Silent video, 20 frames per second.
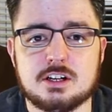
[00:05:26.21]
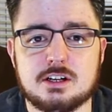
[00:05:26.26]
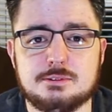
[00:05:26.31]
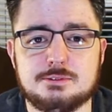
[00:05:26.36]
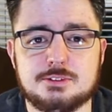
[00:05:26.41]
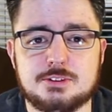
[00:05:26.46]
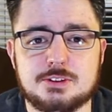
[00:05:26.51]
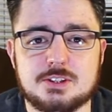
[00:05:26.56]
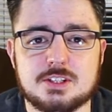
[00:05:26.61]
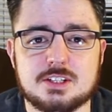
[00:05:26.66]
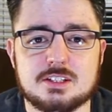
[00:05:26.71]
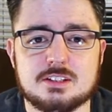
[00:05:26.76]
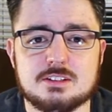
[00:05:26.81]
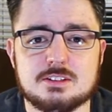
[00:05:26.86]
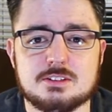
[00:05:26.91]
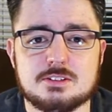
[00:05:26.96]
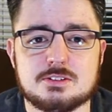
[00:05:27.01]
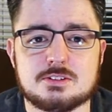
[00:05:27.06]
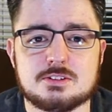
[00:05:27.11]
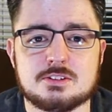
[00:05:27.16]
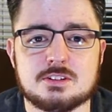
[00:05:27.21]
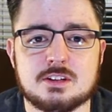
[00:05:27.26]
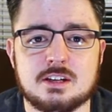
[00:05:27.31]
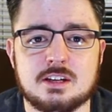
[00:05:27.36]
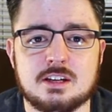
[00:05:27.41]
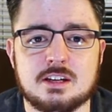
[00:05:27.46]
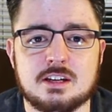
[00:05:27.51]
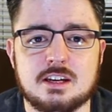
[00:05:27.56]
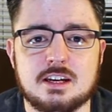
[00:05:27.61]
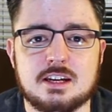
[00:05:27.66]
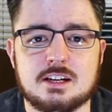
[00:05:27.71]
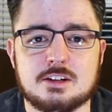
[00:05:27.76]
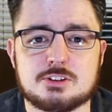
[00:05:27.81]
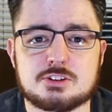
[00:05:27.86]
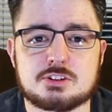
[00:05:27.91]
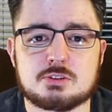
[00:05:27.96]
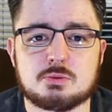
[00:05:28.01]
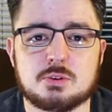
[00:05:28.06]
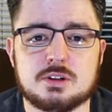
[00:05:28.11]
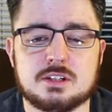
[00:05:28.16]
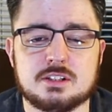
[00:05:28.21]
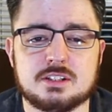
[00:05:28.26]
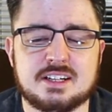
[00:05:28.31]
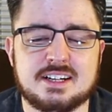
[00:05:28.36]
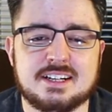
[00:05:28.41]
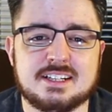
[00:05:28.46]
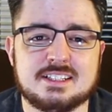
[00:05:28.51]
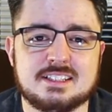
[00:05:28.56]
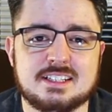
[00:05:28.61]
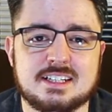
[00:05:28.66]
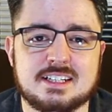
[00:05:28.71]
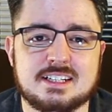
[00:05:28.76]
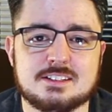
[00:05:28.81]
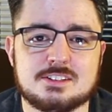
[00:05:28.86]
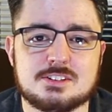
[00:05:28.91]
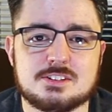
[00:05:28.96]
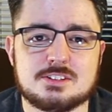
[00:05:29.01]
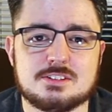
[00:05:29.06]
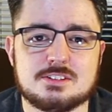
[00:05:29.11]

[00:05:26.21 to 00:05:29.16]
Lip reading: of things in a storyline that